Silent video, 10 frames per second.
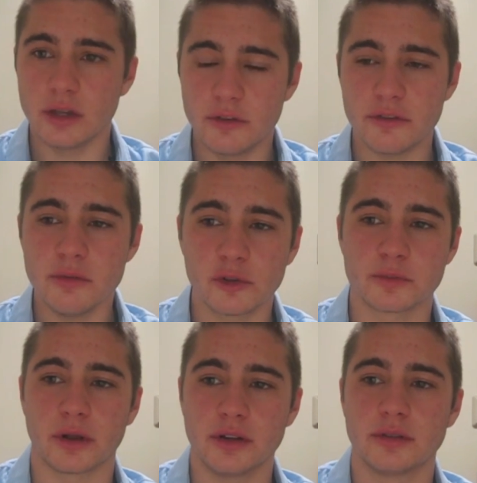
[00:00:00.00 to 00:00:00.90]
For the most
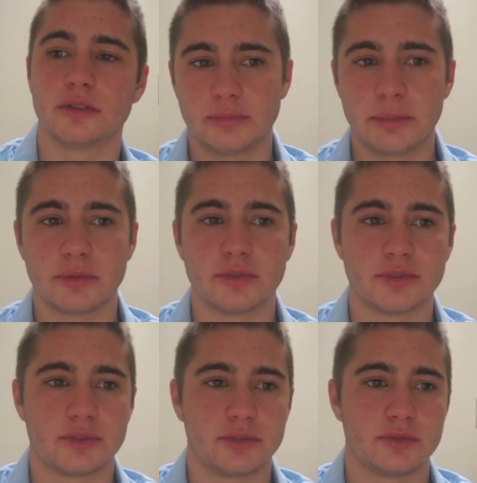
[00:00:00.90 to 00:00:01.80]
part,
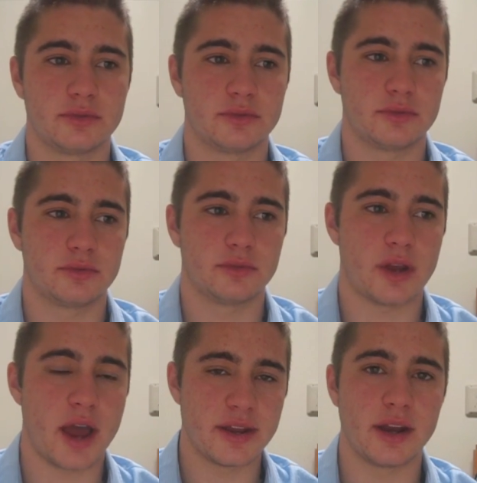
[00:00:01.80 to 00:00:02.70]
people's
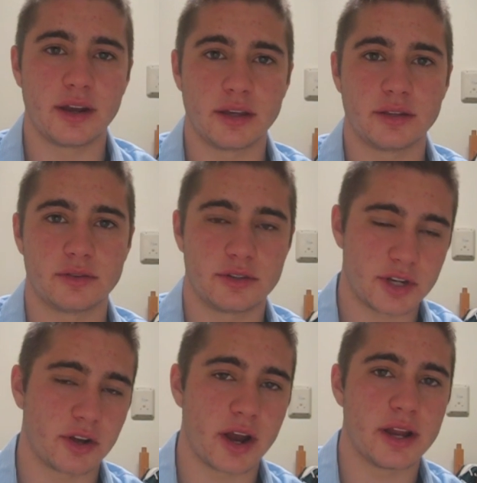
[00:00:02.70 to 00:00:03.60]
identity, their
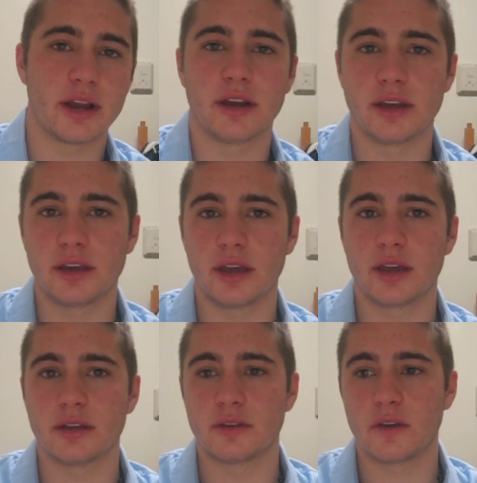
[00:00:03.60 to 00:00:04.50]
gender identity,
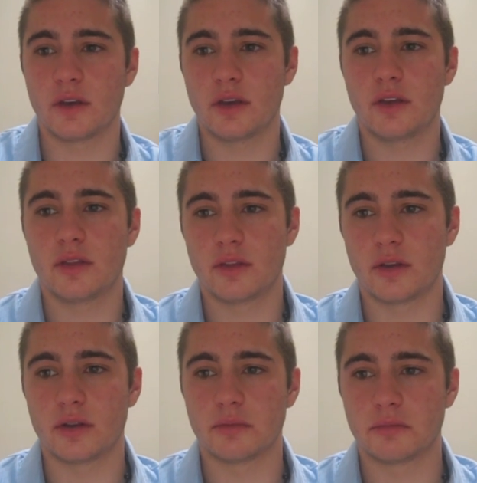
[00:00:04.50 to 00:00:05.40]
and
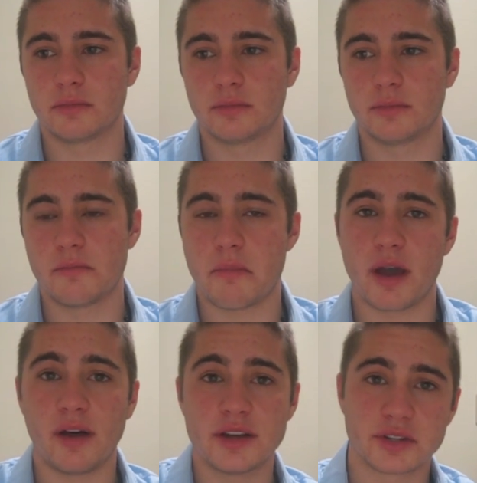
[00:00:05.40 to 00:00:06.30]
their
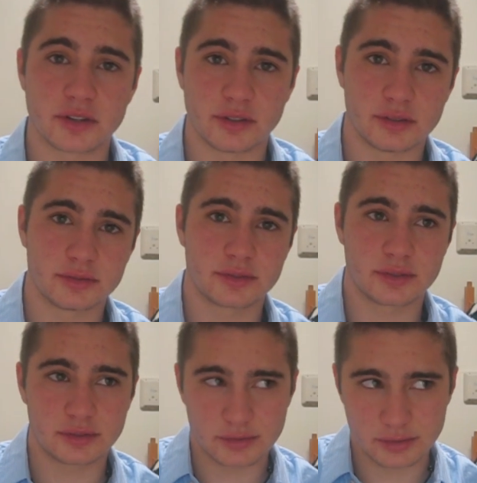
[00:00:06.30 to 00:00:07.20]
biological
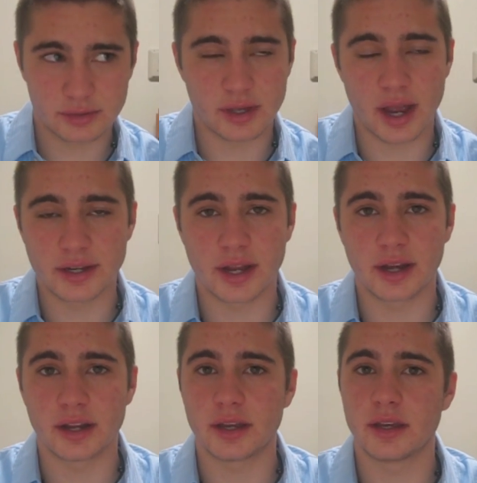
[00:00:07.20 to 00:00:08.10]

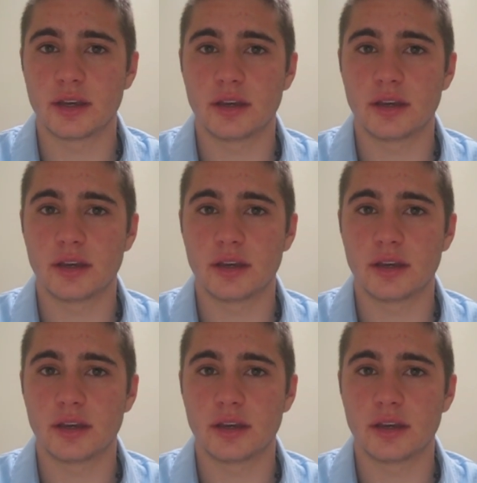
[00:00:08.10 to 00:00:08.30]
identity